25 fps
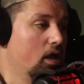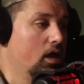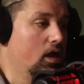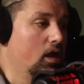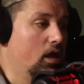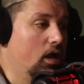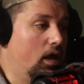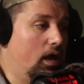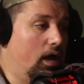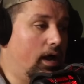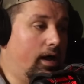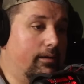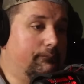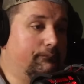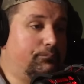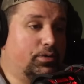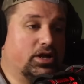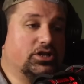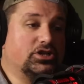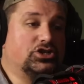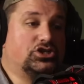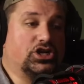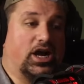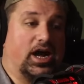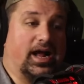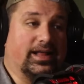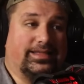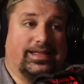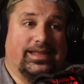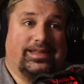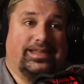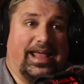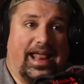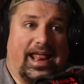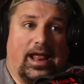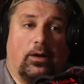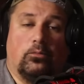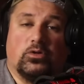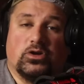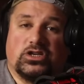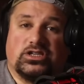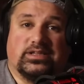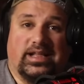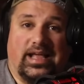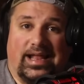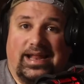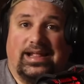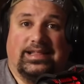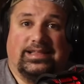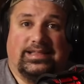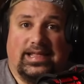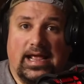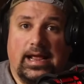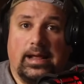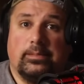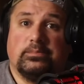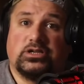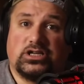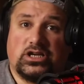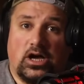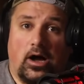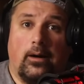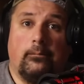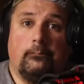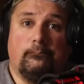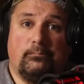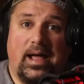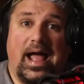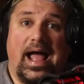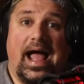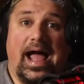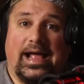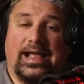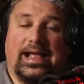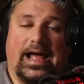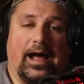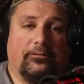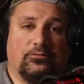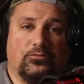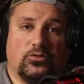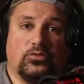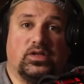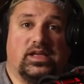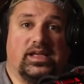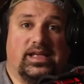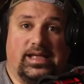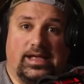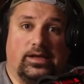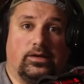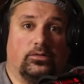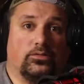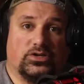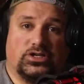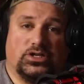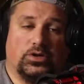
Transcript: But Jonathan Gann was letting teams come back after the Eagles.